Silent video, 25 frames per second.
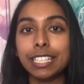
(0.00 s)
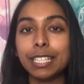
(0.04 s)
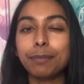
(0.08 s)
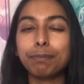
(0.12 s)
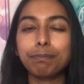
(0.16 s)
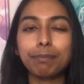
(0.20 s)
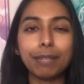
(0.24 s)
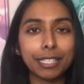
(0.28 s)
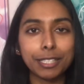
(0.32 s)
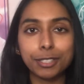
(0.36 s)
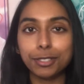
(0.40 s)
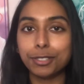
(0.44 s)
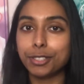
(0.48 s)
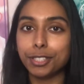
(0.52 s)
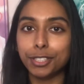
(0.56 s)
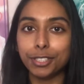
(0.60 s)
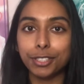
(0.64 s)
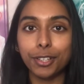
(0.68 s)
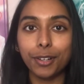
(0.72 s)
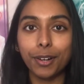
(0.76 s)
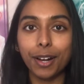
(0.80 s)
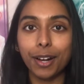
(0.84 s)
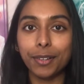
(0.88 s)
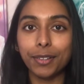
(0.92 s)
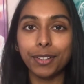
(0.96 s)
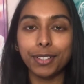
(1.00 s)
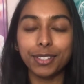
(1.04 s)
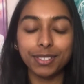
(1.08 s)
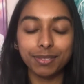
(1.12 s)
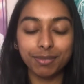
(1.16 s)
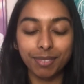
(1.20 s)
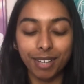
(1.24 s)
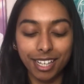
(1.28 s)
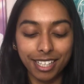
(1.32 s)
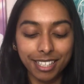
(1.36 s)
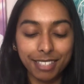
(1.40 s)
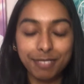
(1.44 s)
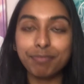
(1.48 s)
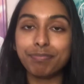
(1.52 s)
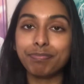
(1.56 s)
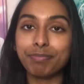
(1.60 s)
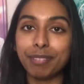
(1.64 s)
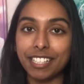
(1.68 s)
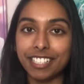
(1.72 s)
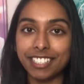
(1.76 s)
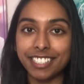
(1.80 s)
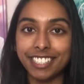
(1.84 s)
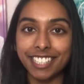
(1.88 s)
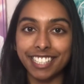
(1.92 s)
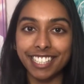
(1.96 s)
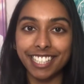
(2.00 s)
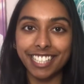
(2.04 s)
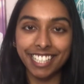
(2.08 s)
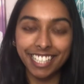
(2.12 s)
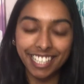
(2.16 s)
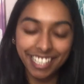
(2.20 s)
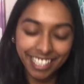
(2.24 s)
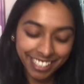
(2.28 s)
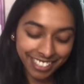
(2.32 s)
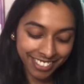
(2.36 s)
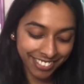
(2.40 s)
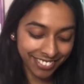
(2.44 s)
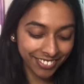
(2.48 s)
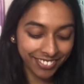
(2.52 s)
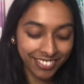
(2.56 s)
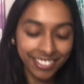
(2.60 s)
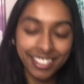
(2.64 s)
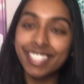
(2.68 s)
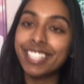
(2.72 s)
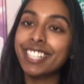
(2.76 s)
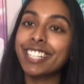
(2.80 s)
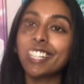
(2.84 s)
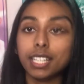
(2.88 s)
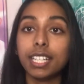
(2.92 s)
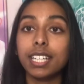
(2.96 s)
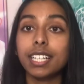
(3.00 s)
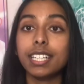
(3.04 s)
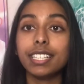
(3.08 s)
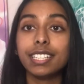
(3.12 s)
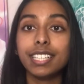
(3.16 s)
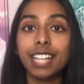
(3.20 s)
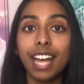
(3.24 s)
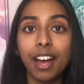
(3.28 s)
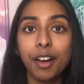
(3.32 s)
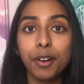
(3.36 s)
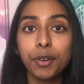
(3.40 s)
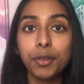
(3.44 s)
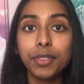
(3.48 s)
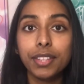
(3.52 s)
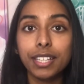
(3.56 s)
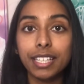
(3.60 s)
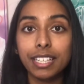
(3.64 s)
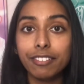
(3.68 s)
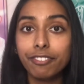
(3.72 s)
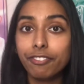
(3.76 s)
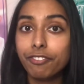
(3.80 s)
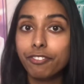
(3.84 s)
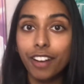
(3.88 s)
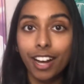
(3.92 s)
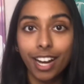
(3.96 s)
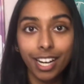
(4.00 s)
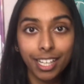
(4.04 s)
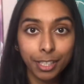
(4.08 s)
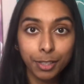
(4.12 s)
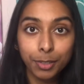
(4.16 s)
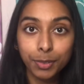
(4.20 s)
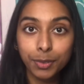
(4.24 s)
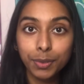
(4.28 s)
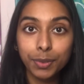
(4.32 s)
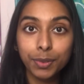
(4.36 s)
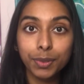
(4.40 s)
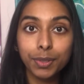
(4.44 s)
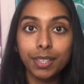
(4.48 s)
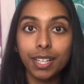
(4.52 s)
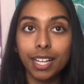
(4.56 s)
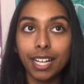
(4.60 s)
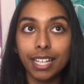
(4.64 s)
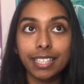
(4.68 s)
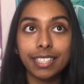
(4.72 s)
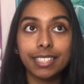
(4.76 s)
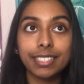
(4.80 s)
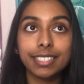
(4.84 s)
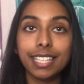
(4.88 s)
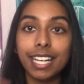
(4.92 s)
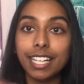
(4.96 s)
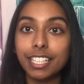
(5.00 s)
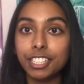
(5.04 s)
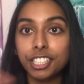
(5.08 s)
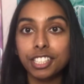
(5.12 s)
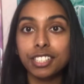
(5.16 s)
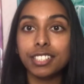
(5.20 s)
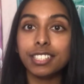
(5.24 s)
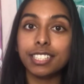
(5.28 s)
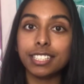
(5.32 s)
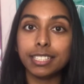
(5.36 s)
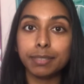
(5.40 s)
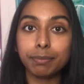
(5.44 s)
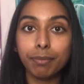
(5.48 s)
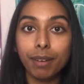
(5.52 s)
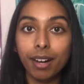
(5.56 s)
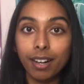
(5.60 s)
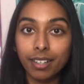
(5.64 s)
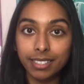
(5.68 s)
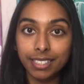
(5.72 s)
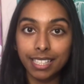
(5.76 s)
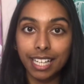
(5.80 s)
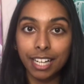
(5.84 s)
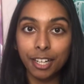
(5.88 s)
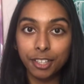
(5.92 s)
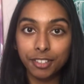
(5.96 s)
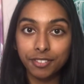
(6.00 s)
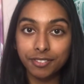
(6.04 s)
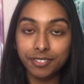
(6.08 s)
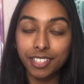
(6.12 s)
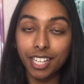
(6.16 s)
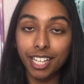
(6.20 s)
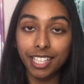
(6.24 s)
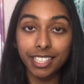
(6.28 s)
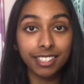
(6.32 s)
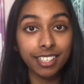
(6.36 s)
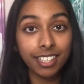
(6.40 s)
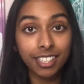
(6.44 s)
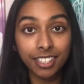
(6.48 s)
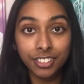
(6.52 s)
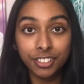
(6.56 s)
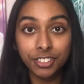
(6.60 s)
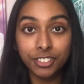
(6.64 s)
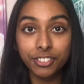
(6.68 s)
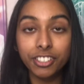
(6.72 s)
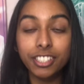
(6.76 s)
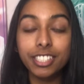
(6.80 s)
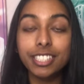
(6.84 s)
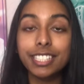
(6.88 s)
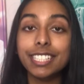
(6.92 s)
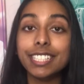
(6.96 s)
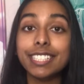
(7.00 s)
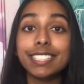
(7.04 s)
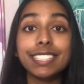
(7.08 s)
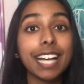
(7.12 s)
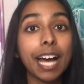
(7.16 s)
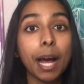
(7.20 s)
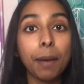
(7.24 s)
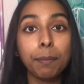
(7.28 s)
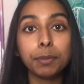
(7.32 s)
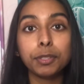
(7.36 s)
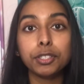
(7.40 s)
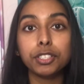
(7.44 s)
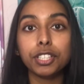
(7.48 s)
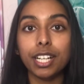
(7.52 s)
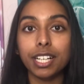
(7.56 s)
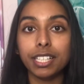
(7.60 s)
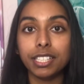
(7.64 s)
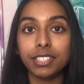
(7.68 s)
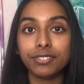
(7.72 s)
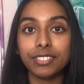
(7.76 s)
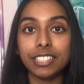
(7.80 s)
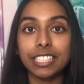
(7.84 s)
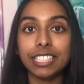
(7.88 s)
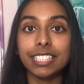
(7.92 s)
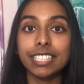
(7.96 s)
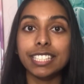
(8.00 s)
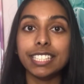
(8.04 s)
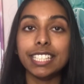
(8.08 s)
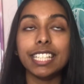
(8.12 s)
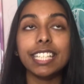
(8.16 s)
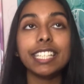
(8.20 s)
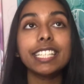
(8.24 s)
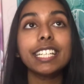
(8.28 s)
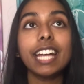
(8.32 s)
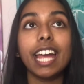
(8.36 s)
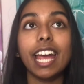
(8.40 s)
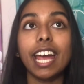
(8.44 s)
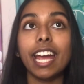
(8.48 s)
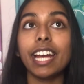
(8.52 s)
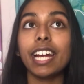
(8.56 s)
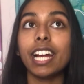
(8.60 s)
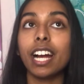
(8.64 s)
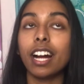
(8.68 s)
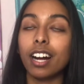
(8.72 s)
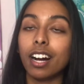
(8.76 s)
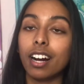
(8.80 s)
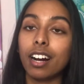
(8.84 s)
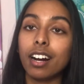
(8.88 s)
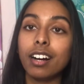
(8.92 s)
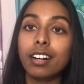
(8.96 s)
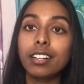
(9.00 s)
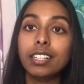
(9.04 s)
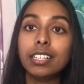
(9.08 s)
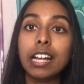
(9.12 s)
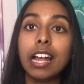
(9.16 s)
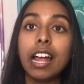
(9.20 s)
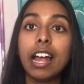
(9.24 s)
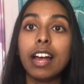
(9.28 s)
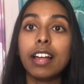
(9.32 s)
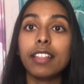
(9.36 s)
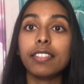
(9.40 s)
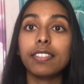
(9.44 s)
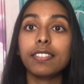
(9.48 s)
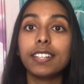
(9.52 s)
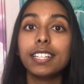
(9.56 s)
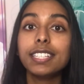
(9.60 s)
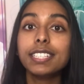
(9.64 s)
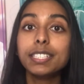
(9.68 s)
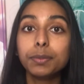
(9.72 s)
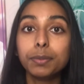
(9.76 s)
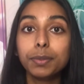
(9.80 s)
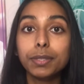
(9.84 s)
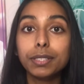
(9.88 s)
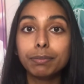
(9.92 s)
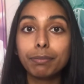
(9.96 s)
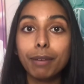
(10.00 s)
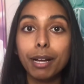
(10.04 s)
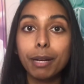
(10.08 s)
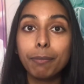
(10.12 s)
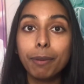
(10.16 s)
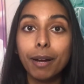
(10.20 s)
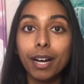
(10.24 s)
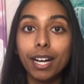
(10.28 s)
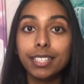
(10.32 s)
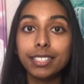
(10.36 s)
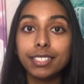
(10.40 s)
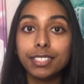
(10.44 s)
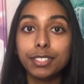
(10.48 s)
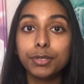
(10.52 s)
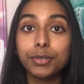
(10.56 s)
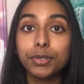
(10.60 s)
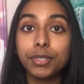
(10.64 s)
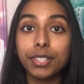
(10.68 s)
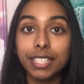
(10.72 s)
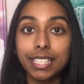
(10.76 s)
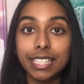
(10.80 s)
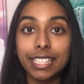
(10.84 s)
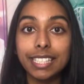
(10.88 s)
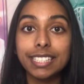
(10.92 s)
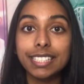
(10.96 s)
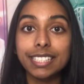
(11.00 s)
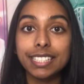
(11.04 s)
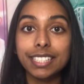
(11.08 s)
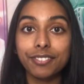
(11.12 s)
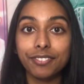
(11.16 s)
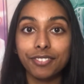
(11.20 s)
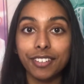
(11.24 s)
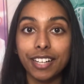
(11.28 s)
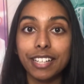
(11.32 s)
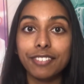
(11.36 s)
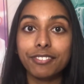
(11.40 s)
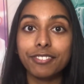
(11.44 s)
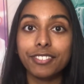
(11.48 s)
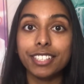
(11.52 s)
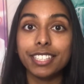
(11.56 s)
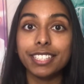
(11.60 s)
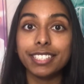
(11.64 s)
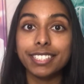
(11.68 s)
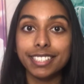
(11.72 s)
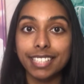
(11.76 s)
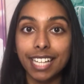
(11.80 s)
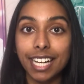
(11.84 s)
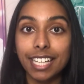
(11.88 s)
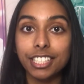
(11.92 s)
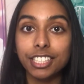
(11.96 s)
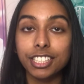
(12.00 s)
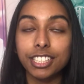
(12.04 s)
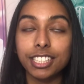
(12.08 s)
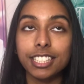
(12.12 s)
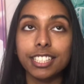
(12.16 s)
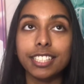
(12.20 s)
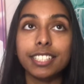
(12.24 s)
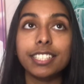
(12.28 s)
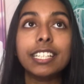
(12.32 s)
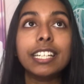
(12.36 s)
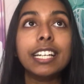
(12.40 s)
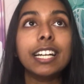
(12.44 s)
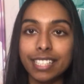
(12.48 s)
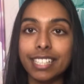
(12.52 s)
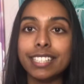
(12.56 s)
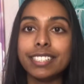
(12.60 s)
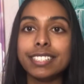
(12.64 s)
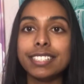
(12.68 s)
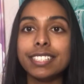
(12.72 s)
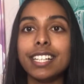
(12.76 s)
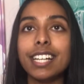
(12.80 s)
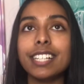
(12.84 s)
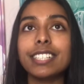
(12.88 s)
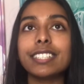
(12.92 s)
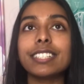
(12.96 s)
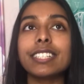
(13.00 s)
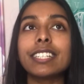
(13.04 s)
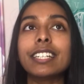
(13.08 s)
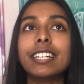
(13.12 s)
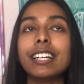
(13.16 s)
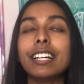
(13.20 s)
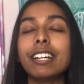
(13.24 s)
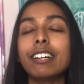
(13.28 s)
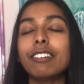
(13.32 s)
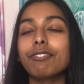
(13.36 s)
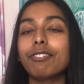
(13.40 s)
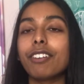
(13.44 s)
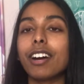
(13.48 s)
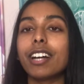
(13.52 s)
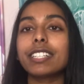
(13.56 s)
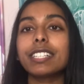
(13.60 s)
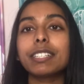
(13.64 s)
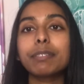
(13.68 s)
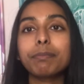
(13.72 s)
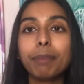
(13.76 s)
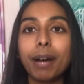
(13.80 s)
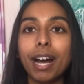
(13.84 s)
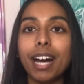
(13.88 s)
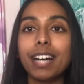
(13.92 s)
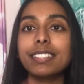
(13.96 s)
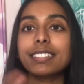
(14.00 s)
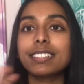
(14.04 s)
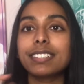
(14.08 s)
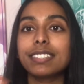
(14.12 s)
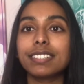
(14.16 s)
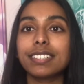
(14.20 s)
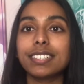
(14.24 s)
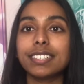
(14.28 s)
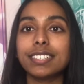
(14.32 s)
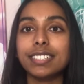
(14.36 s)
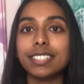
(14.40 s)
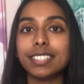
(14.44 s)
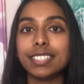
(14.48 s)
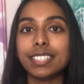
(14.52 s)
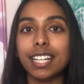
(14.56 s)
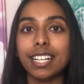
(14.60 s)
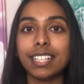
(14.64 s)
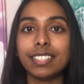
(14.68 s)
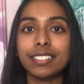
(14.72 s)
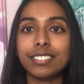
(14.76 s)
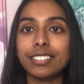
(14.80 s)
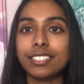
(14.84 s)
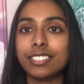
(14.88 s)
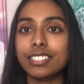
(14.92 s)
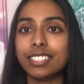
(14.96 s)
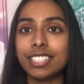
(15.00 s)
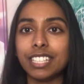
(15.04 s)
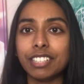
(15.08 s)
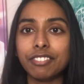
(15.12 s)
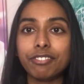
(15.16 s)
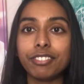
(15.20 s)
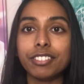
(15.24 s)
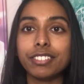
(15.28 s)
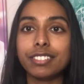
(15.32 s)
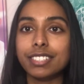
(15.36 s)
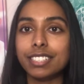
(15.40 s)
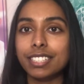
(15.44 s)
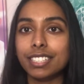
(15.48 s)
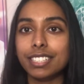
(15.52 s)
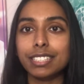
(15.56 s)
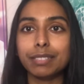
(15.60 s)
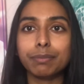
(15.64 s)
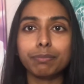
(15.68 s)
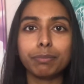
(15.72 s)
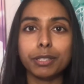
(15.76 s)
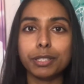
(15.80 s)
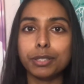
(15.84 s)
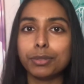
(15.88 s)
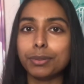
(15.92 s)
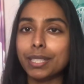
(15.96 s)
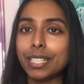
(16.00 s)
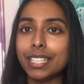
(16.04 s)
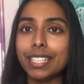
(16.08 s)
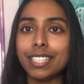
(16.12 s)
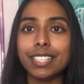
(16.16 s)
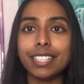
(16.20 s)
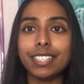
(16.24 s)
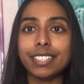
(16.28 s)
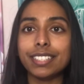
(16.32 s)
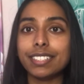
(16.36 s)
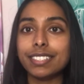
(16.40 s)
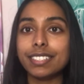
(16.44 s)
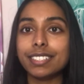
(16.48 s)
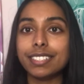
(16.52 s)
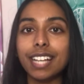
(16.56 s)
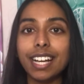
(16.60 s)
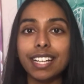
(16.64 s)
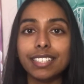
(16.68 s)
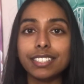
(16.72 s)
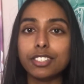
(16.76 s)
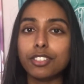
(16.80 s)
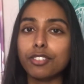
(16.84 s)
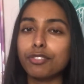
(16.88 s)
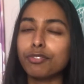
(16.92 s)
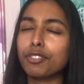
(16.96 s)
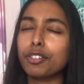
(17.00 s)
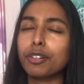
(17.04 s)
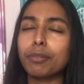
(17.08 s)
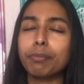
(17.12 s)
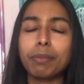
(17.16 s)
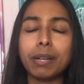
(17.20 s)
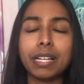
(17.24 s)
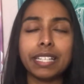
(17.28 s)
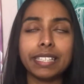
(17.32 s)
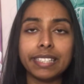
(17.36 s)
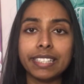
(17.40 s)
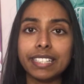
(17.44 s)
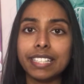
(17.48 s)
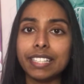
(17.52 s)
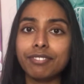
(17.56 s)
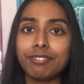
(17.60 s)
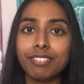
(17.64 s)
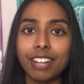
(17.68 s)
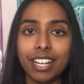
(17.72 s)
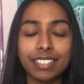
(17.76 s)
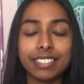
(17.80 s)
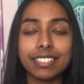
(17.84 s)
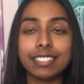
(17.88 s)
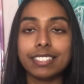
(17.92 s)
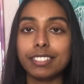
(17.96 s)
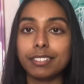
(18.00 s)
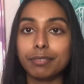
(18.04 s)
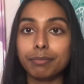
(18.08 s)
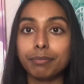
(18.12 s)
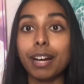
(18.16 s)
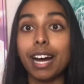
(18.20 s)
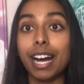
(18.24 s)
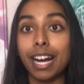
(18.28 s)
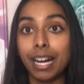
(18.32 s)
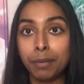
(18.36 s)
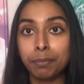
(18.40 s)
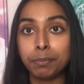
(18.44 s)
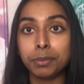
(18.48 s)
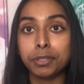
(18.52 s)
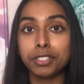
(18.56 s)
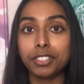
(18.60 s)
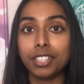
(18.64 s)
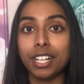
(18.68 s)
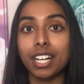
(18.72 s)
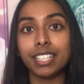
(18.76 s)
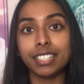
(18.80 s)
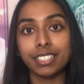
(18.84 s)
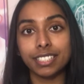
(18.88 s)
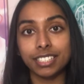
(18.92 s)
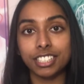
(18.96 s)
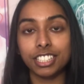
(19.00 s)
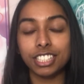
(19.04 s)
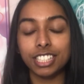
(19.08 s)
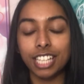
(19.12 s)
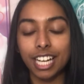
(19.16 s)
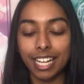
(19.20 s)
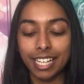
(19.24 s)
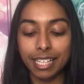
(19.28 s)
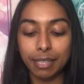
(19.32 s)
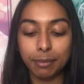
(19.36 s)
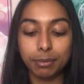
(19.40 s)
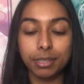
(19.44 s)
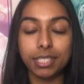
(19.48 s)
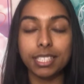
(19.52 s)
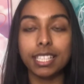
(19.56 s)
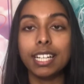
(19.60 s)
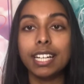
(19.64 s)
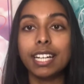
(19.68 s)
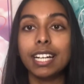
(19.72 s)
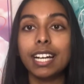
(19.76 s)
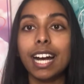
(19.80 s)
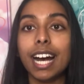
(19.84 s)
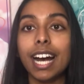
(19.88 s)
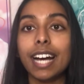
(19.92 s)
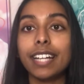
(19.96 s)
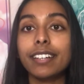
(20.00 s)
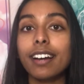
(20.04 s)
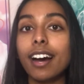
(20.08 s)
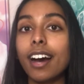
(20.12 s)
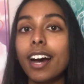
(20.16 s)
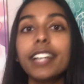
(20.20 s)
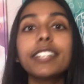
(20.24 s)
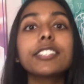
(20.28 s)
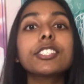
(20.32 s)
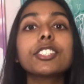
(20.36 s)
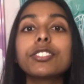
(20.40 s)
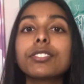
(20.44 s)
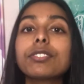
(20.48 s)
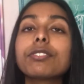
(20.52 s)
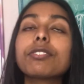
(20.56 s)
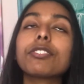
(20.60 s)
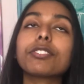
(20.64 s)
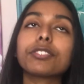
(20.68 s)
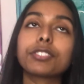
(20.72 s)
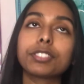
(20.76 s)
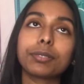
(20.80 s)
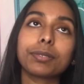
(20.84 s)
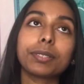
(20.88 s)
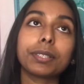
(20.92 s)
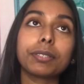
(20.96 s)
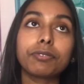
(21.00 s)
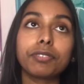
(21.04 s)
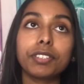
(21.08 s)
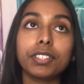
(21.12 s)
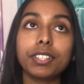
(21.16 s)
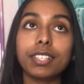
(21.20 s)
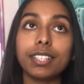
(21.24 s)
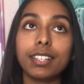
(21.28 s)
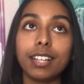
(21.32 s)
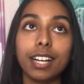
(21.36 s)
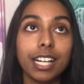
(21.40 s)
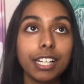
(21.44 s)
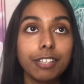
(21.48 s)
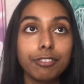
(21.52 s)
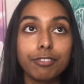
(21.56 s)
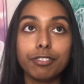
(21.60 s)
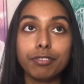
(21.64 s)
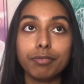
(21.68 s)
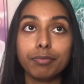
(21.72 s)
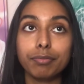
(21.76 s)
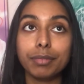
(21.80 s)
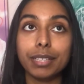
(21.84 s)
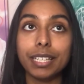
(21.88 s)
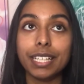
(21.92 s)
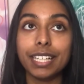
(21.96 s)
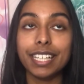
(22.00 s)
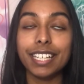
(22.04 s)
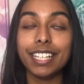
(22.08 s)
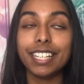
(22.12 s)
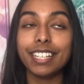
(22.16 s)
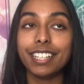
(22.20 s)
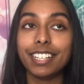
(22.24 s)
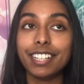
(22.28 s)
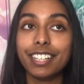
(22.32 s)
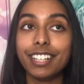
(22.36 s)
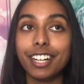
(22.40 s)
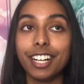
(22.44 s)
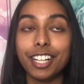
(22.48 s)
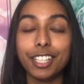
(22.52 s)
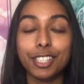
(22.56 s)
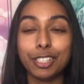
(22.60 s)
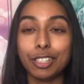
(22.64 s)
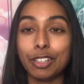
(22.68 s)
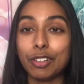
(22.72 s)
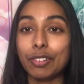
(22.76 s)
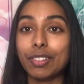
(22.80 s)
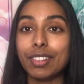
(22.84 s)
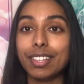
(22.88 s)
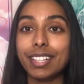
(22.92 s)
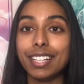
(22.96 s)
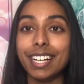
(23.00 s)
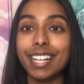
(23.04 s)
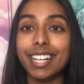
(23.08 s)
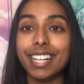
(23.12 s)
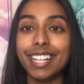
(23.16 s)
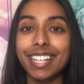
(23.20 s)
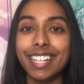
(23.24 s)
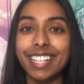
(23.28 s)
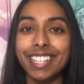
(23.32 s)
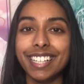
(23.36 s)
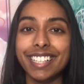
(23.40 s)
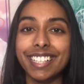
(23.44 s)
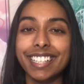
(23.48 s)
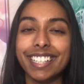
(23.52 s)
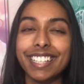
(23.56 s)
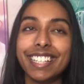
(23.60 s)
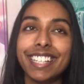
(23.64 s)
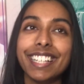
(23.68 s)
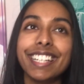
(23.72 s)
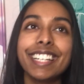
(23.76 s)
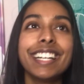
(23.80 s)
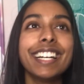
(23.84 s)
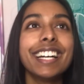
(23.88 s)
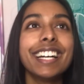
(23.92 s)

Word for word: make sure you know how those work basically now the final like section that's marked out of 900 is abstract reasoning AR this was my personal least favorite section it's like finding patterns and differences between sets of completely random abstract shapes and I could not do it for the life of me, I don't think.